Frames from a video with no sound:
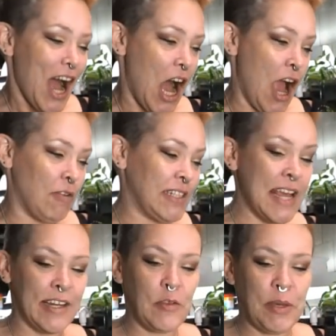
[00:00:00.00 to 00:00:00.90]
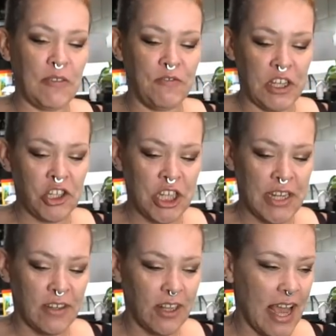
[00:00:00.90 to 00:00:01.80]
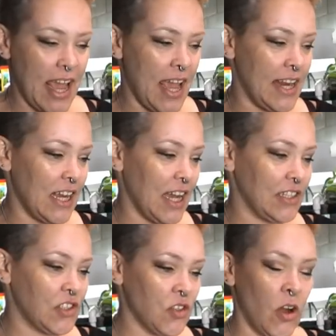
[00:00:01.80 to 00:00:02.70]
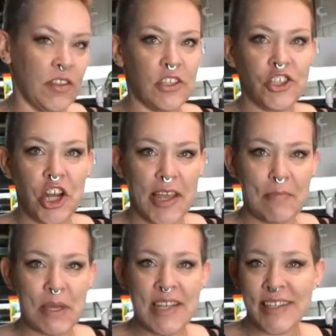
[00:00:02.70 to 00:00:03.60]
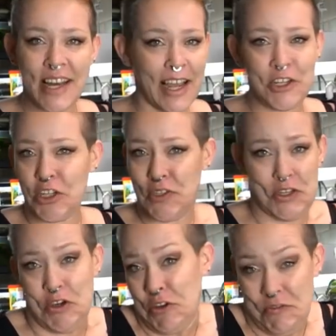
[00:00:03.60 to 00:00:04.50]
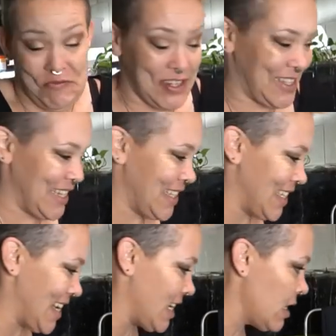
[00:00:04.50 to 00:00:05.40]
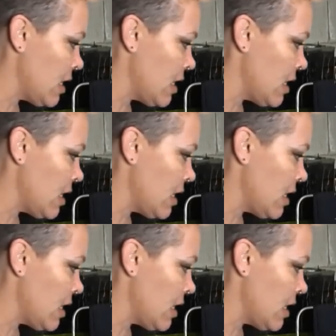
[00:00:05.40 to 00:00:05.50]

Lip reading: I attended the big fish deal and I saw this giant piece and I just couldn't resist it.